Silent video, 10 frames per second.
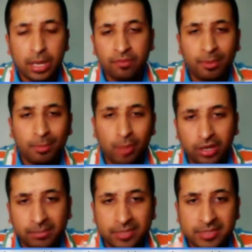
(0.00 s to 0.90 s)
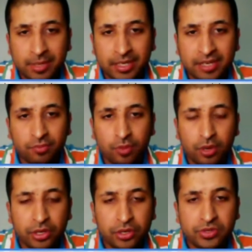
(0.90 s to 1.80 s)
From a bowling perspective,
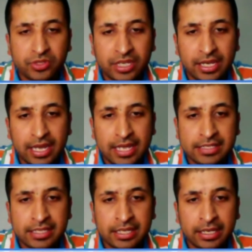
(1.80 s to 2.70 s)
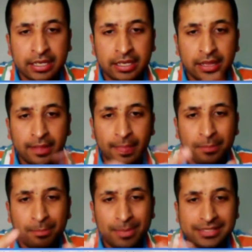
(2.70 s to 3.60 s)
what do you see as the
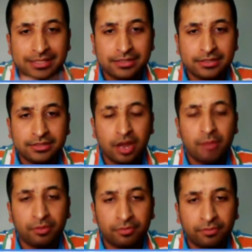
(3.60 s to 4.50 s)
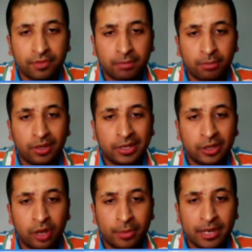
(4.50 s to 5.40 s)
best type of bowling
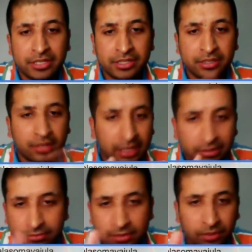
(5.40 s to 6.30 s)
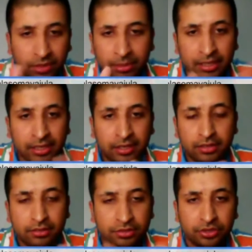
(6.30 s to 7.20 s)
combination? Like, will it be
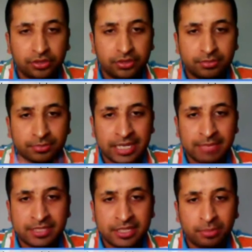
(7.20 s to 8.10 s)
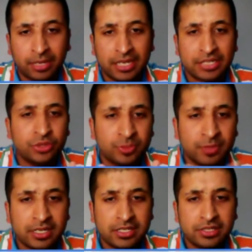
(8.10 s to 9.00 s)
teams need to play 2
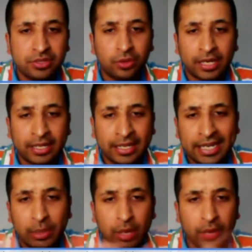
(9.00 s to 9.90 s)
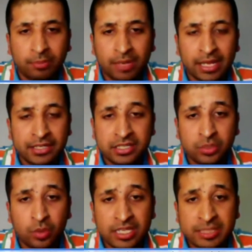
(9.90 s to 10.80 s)
spinners, or can they get away with playing just the
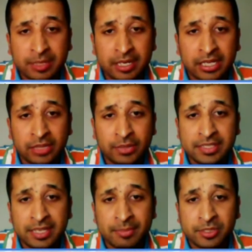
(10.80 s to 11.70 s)
1 spinner and 3 seamers?